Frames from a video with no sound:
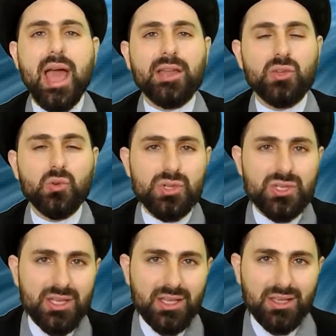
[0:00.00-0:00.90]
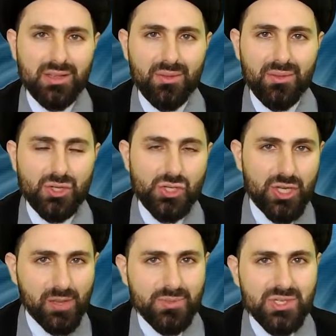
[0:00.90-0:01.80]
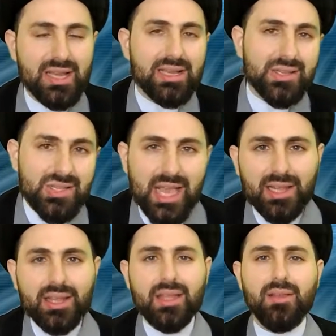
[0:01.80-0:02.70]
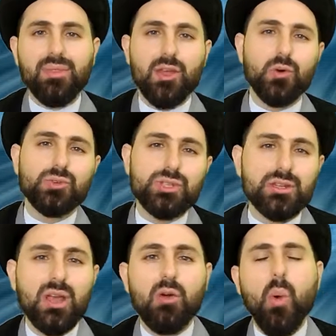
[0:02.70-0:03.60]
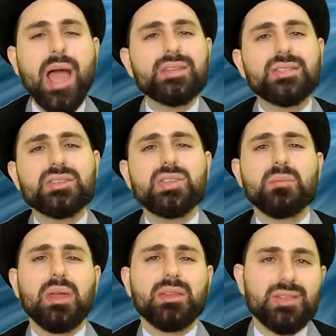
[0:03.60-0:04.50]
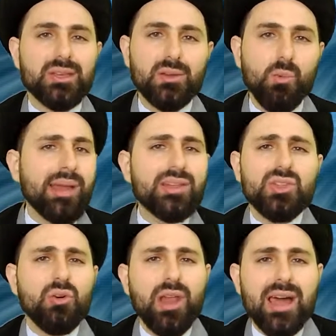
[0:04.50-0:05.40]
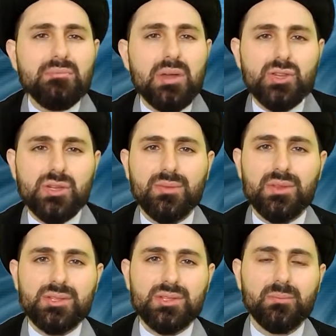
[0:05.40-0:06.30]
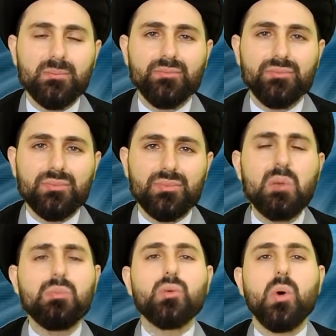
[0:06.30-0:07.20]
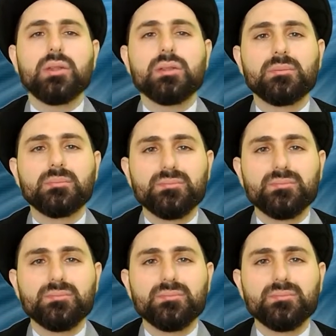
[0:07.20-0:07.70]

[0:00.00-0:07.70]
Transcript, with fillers: And you see the ships sailing in the ocean. Why is this amazing? Why does the Quran mention this? Number one,